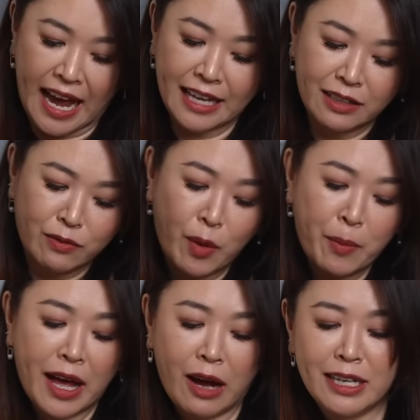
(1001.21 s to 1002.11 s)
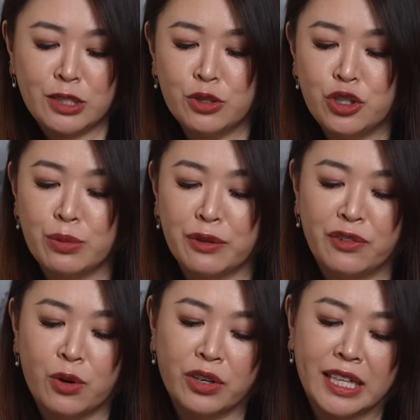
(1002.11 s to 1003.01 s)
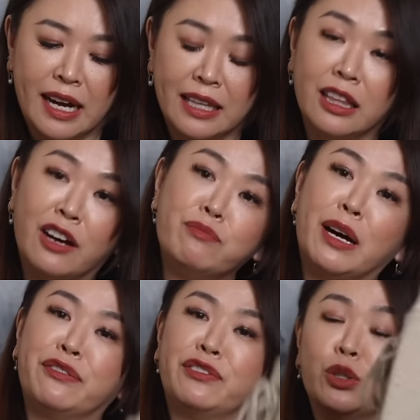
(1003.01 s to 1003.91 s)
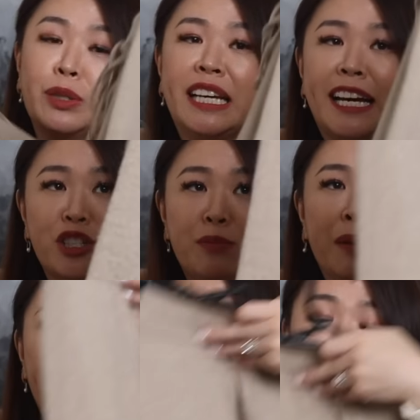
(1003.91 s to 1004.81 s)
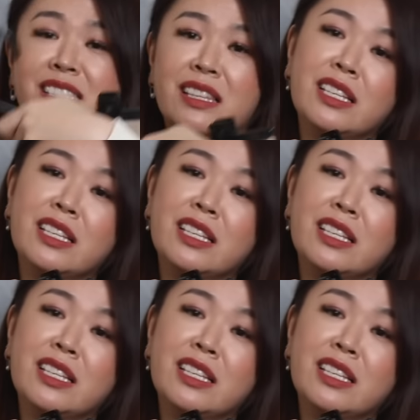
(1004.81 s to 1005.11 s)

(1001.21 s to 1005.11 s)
And remember how I told you before that I love my fluid cashmere pants?